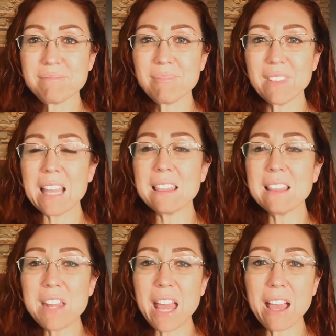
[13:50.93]
I'd
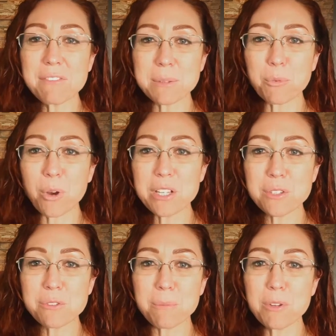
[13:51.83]
love to have some
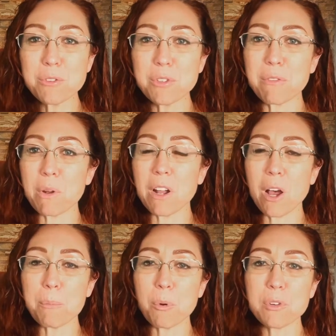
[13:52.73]
questions from you. So if you want to
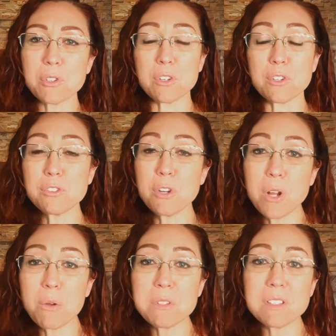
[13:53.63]
hop over to the show
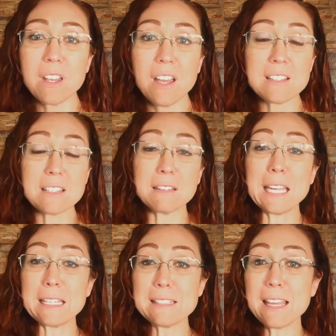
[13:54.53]
notes, to
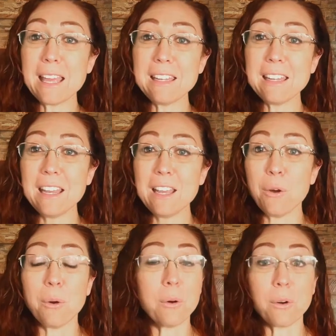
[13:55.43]
LinkedIn,
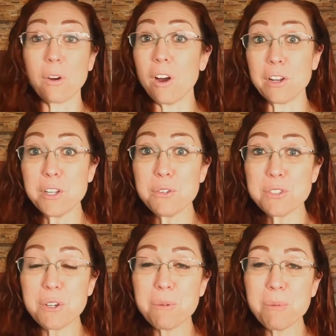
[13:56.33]
or on
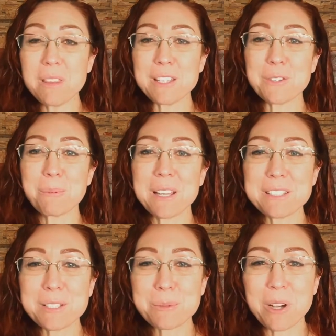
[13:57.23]
YouTube, these are
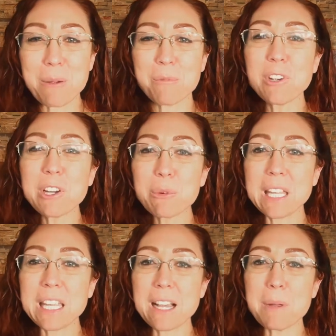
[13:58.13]
places where I'm
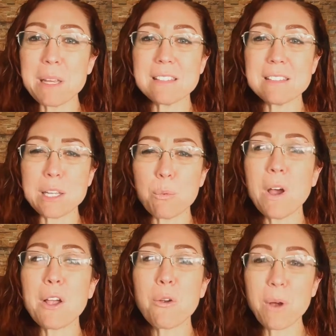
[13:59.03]
frequently coming to see
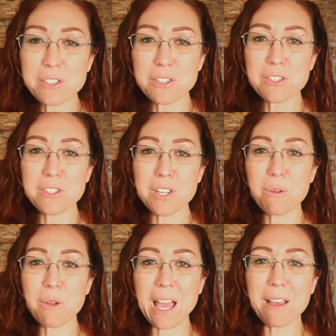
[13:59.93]
what questions do you
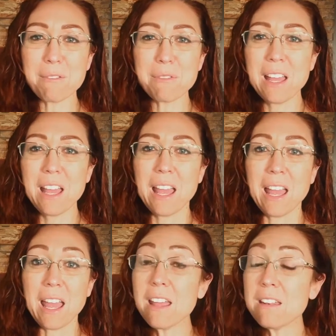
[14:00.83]
have
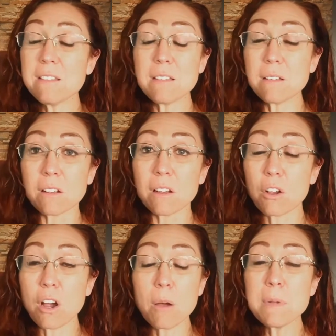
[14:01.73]
and
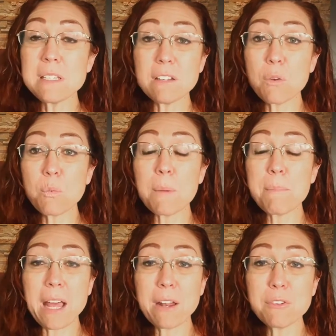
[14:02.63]
commenting on what
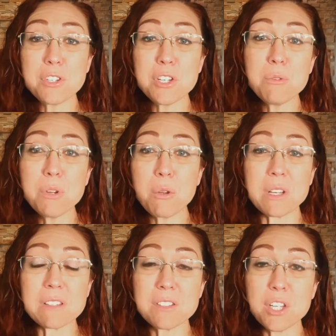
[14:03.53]
patterns do you
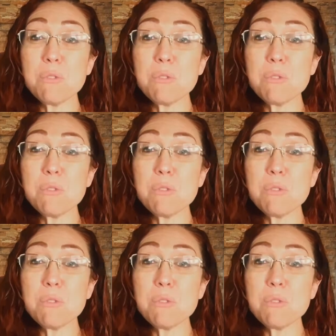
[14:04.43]
notice? Do you